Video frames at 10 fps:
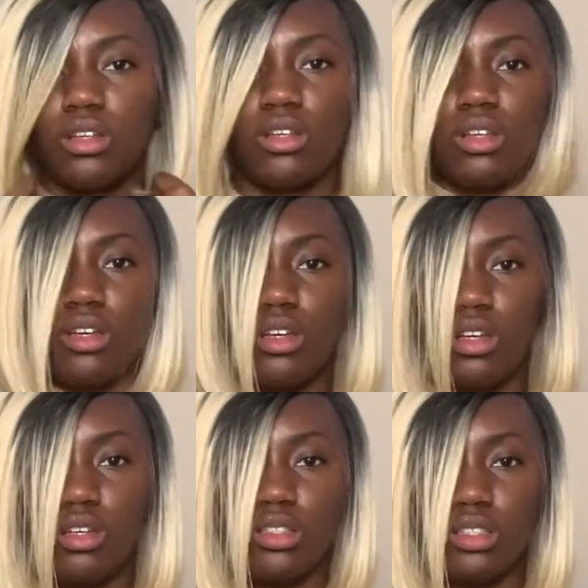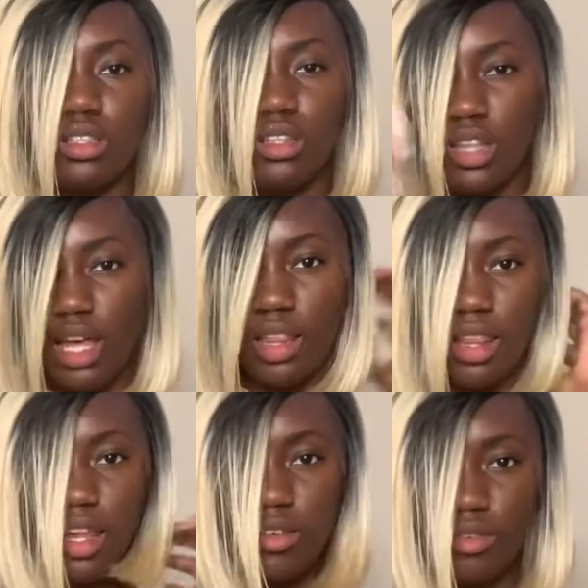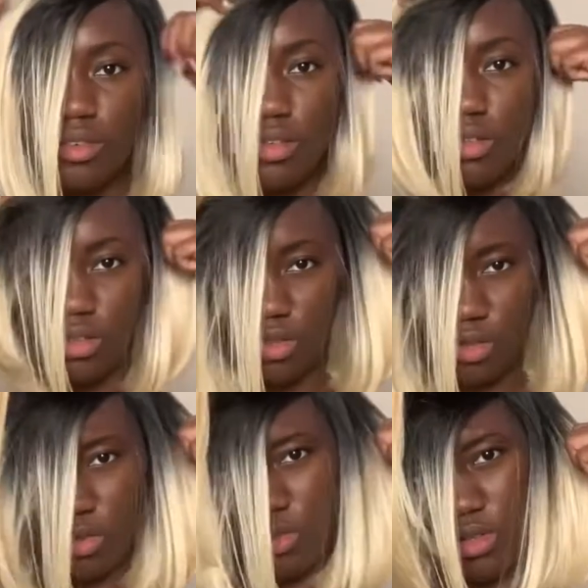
Yeah, is it that level? Hold on.